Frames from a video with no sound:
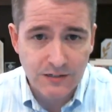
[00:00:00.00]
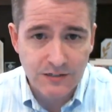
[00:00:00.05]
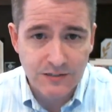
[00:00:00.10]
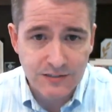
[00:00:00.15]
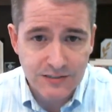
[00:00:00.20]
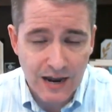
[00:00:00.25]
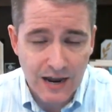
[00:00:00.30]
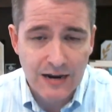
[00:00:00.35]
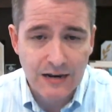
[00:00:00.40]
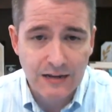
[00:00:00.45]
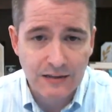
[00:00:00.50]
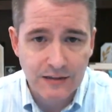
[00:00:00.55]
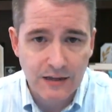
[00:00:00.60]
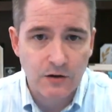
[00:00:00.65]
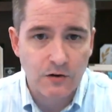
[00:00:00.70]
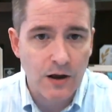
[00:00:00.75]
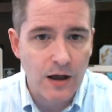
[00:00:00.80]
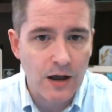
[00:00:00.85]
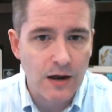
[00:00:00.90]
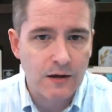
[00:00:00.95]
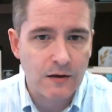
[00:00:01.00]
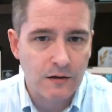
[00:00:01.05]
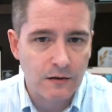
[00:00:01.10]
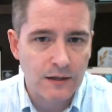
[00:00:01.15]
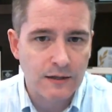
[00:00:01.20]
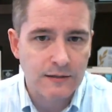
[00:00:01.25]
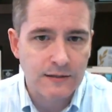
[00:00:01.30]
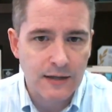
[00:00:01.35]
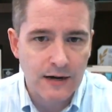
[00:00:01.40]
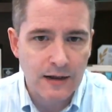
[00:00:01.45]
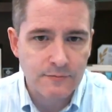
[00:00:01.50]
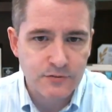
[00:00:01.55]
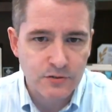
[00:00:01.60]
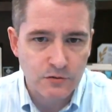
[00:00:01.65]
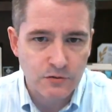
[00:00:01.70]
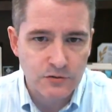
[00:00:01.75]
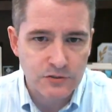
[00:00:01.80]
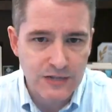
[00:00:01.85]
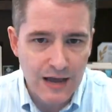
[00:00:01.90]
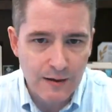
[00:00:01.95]
Deciding that you're not going to let that
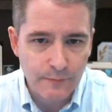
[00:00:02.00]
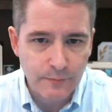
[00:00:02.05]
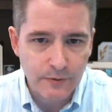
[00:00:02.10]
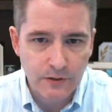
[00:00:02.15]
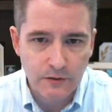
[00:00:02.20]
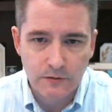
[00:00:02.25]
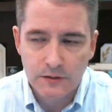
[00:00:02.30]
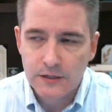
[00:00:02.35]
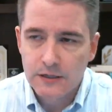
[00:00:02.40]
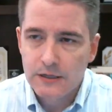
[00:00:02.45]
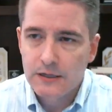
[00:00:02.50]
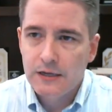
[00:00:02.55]
obstacle stop you.